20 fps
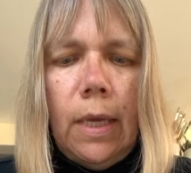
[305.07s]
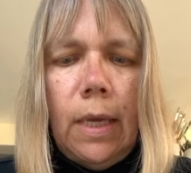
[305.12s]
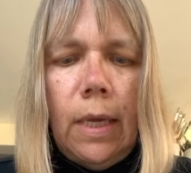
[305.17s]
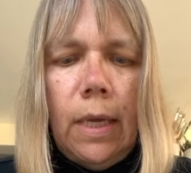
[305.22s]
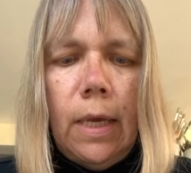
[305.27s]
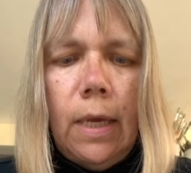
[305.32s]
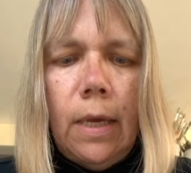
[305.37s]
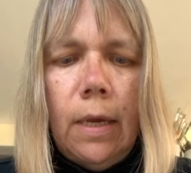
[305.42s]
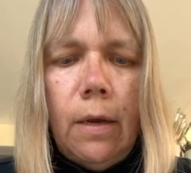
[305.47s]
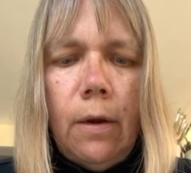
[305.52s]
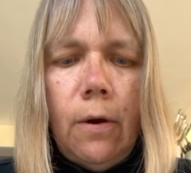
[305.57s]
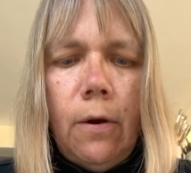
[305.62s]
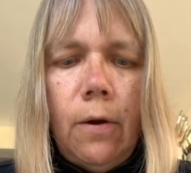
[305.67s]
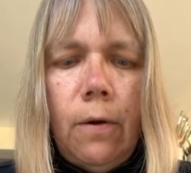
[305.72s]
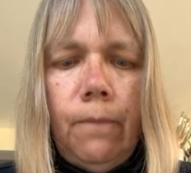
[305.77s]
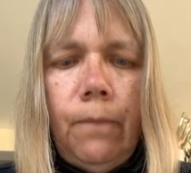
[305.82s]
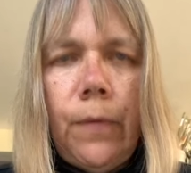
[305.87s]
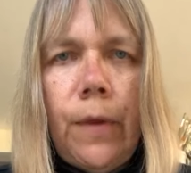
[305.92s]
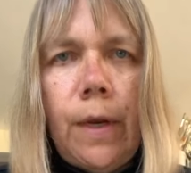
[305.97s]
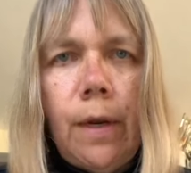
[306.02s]
here.
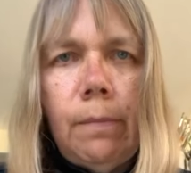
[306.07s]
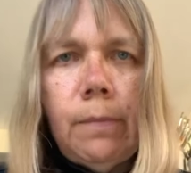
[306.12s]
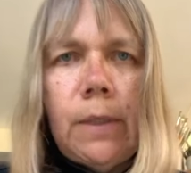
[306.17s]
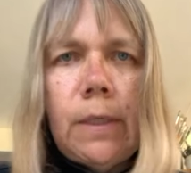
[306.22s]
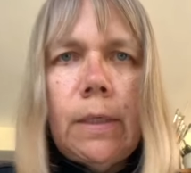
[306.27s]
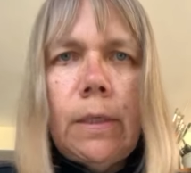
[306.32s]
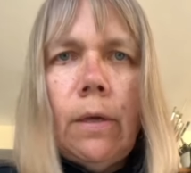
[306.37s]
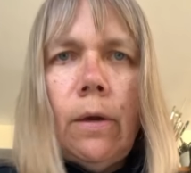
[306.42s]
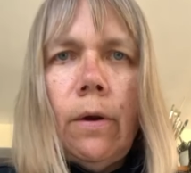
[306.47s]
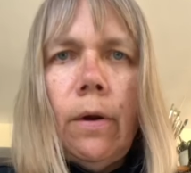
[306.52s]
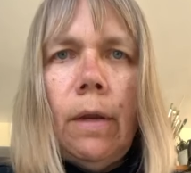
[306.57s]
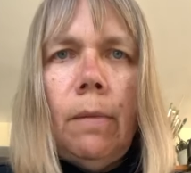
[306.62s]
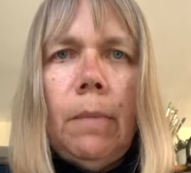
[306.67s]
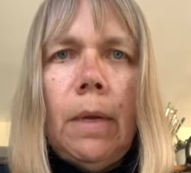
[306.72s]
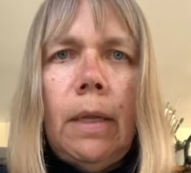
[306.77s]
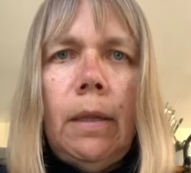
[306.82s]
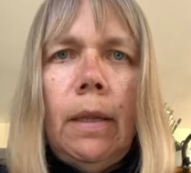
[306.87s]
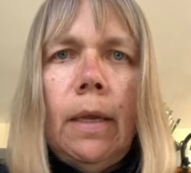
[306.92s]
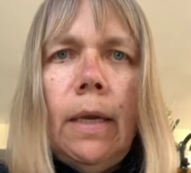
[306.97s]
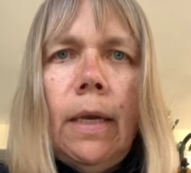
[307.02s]
And I'm sorry,
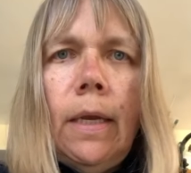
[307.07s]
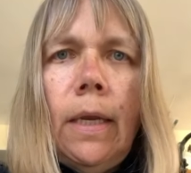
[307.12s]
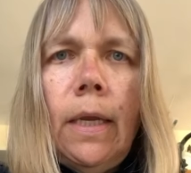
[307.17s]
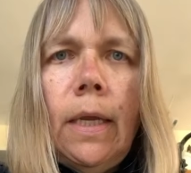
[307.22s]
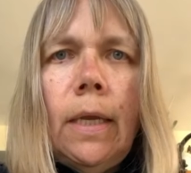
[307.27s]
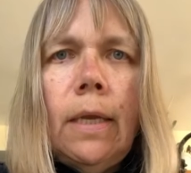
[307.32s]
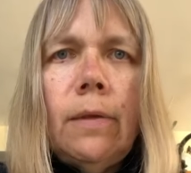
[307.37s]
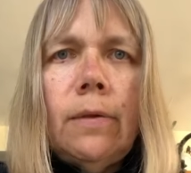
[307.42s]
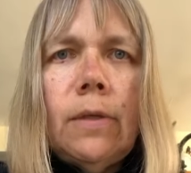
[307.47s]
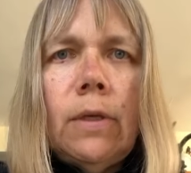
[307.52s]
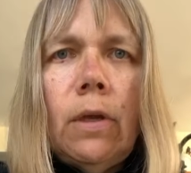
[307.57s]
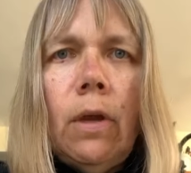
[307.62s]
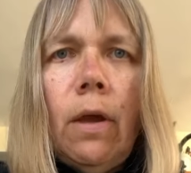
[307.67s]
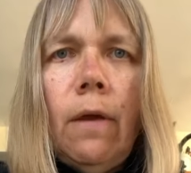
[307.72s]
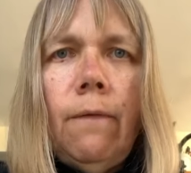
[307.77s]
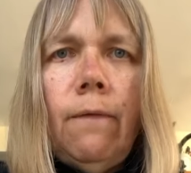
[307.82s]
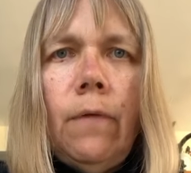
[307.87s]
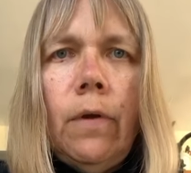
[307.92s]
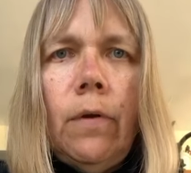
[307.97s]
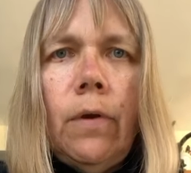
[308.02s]
my lighting is
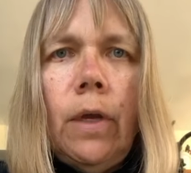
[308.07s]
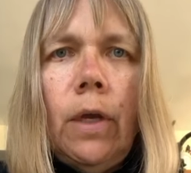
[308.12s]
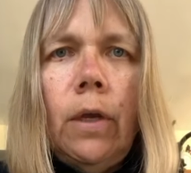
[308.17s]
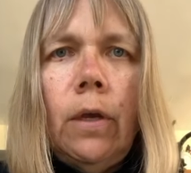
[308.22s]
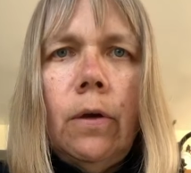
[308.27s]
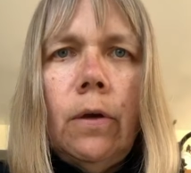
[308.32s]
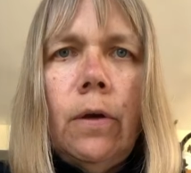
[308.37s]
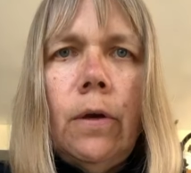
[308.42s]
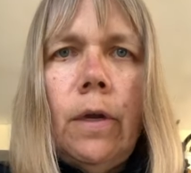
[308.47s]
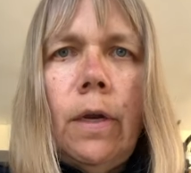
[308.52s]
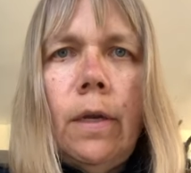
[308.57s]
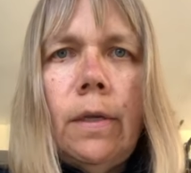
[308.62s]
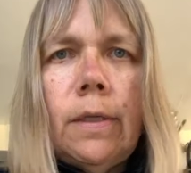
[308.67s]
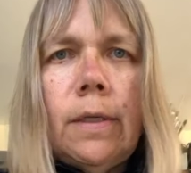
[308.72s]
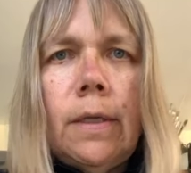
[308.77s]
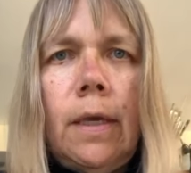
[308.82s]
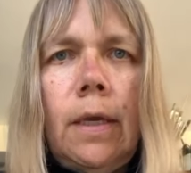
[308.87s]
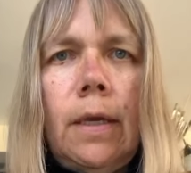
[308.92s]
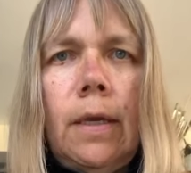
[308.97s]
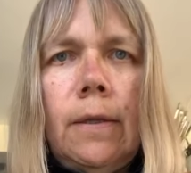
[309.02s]
not very good, as
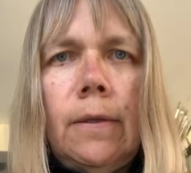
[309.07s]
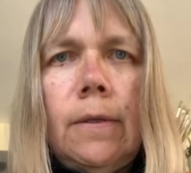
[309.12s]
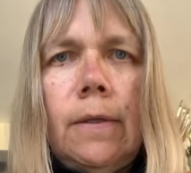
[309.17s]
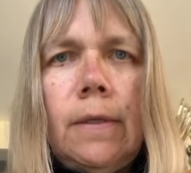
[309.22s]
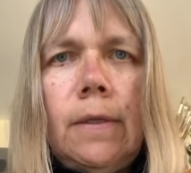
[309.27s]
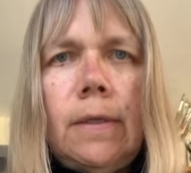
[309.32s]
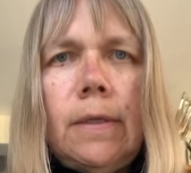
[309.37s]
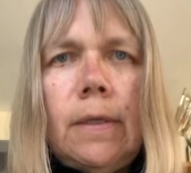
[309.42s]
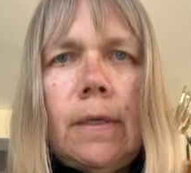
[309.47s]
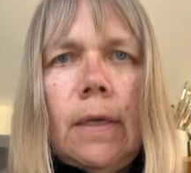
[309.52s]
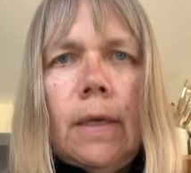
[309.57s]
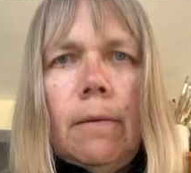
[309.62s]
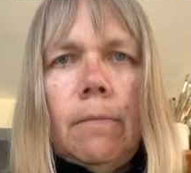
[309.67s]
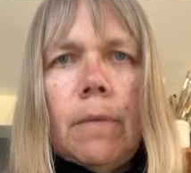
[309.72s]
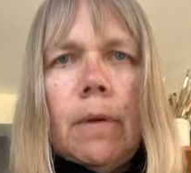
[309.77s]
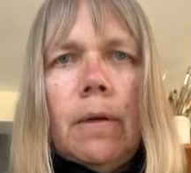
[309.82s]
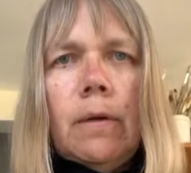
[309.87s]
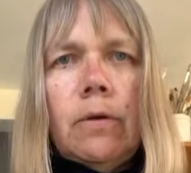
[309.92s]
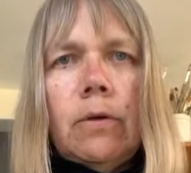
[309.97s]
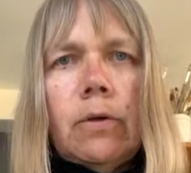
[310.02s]
I can see. I'm
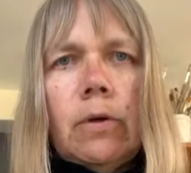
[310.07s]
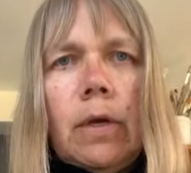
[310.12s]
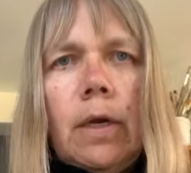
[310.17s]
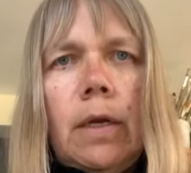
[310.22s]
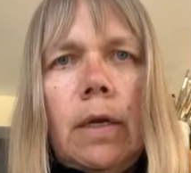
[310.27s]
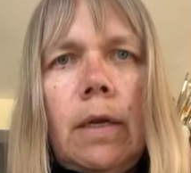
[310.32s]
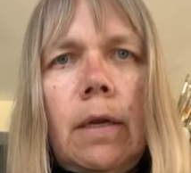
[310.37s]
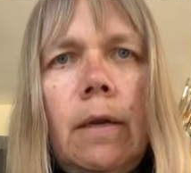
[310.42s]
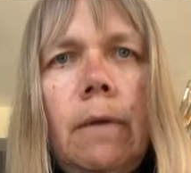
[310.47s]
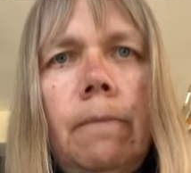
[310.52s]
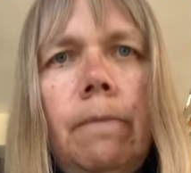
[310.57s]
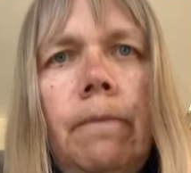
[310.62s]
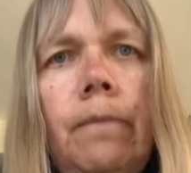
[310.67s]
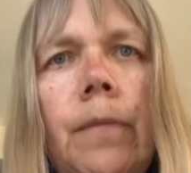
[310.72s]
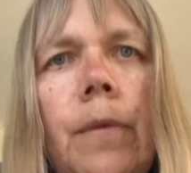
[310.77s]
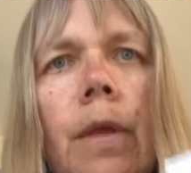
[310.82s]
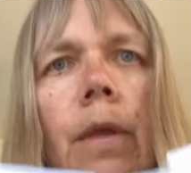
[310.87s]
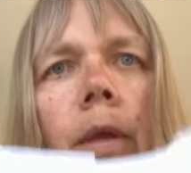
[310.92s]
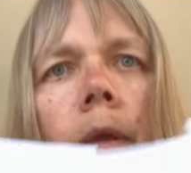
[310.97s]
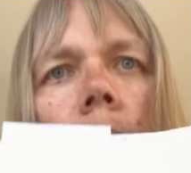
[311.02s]
gonna try to
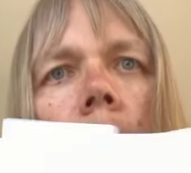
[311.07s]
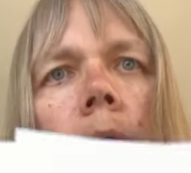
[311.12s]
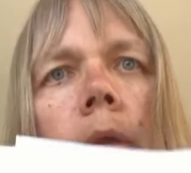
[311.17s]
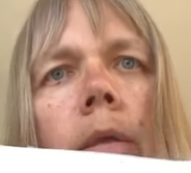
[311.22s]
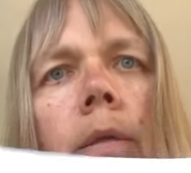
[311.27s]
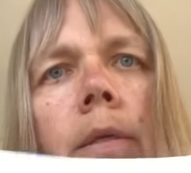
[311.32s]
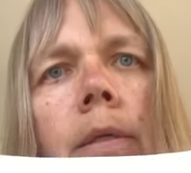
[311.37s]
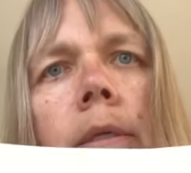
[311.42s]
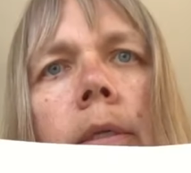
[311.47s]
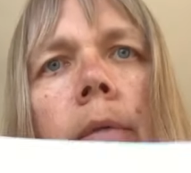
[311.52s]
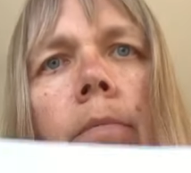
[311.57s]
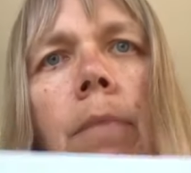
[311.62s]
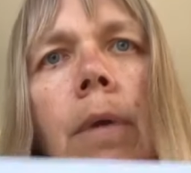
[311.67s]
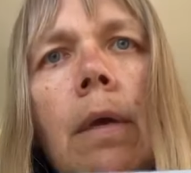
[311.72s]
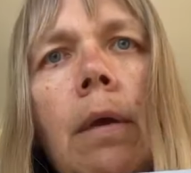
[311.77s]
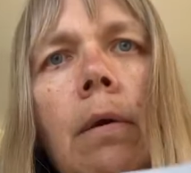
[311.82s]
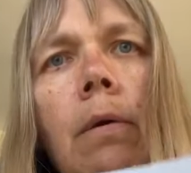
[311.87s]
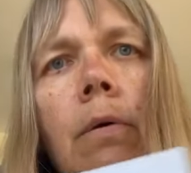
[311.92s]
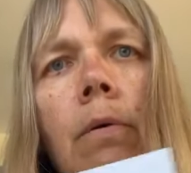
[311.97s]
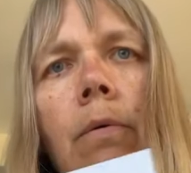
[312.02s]

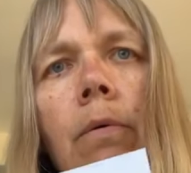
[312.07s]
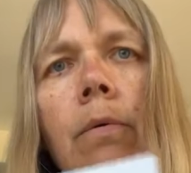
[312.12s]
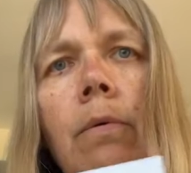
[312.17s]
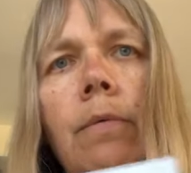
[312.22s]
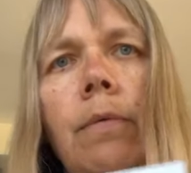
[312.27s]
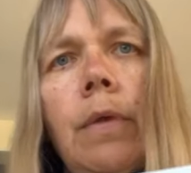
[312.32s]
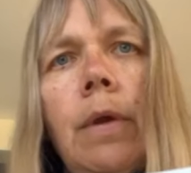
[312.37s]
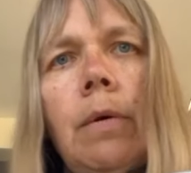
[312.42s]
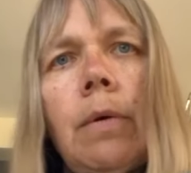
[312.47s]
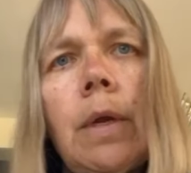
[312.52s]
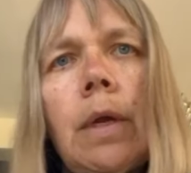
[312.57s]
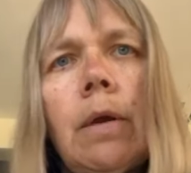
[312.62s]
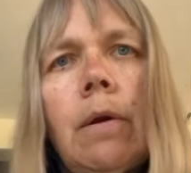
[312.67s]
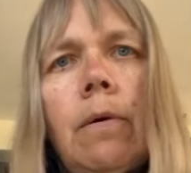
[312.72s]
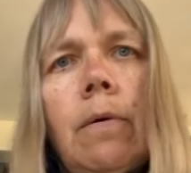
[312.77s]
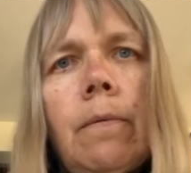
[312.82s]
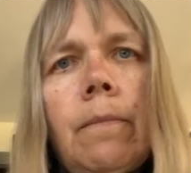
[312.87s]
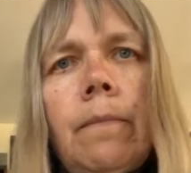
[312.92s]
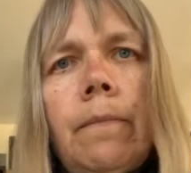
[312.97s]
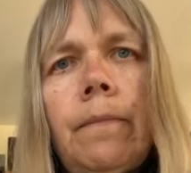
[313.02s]
somehow, there we
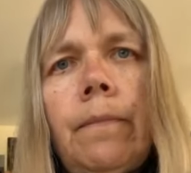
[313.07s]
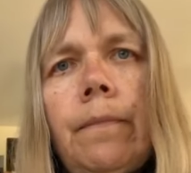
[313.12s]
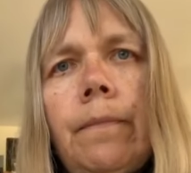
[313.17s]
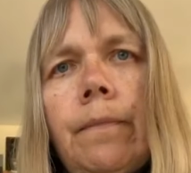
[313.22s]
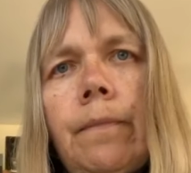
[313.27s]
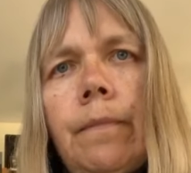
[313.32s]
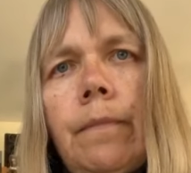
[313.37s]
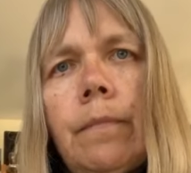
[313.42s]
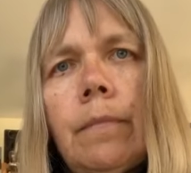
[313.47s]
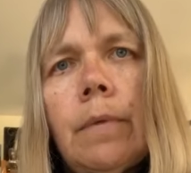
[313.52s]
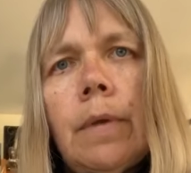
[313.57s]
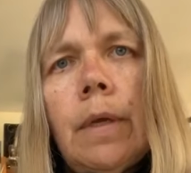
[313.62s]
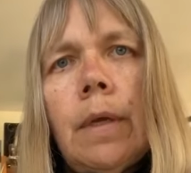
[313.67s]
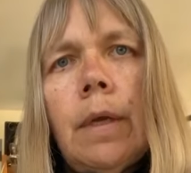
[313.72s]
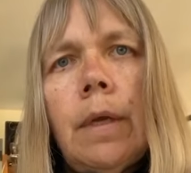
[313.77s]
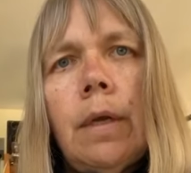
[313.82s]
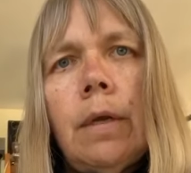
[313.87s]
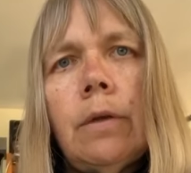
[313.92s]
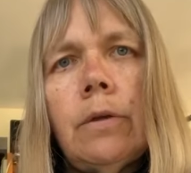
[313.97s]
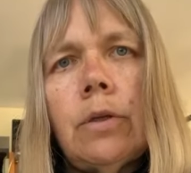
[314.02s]
go,
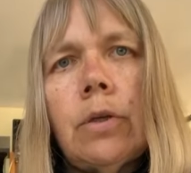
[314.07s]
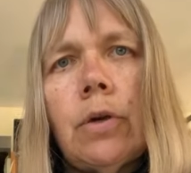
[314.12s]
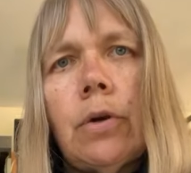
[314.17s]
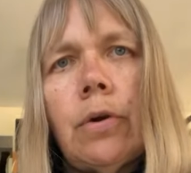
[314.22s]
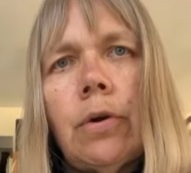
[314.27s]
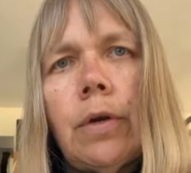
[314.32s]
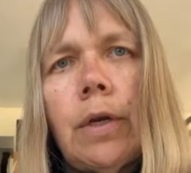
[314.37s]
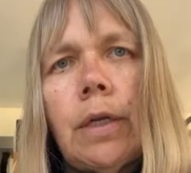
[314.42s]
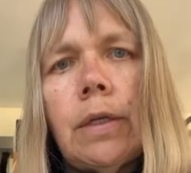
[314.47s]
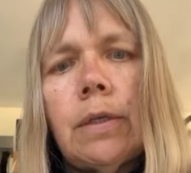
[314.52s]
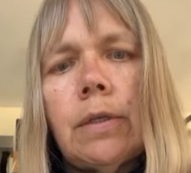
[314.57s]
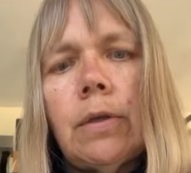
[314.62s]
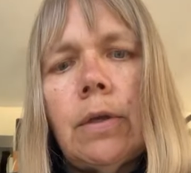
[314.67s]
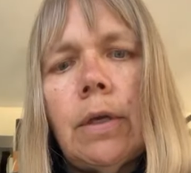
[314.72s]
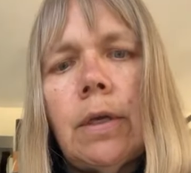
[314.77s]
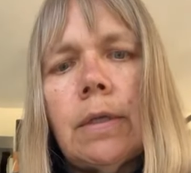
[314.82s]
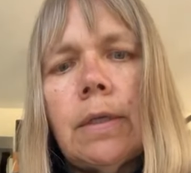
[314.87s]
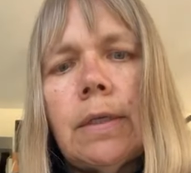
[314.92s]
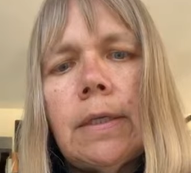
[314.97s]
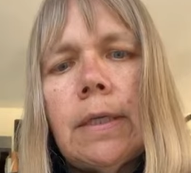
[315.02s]
turn it so you
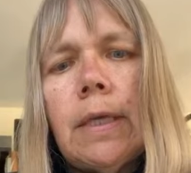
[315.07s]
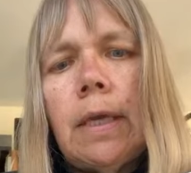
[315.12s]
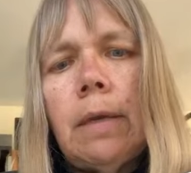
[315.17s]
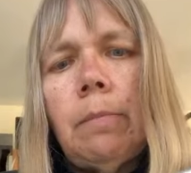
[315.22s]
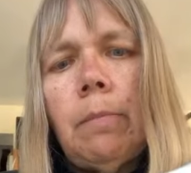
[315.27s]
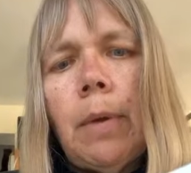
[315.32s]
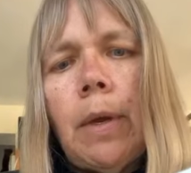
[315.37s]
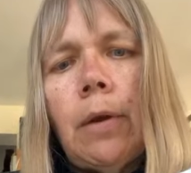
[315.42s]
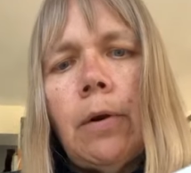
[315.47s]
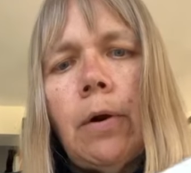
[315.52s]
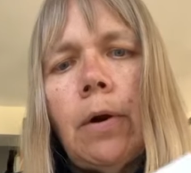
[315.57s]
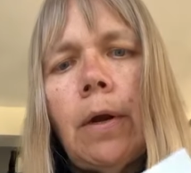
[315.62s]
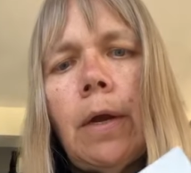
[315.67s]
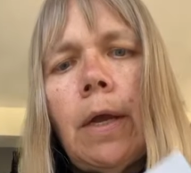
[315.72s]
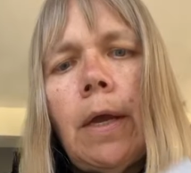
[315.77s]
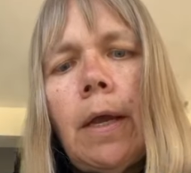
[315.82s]
can see it better.